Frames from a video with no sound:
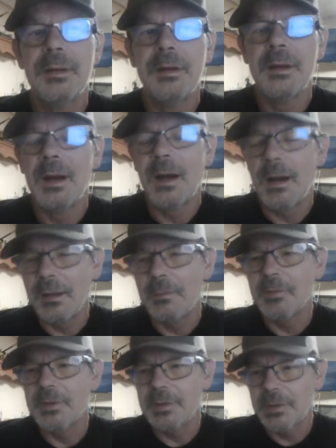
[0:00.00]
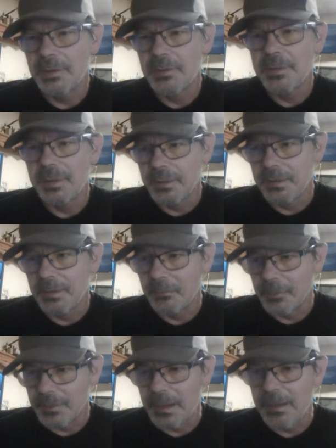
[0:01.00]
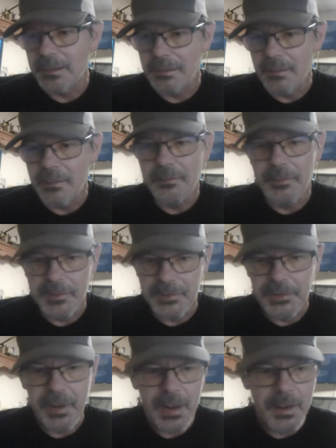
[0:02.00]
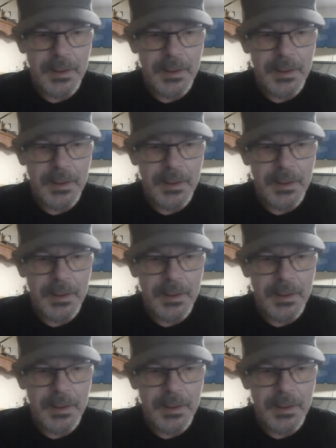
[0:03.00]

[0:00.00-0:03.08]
I am still dealing with that darn Fisher cat.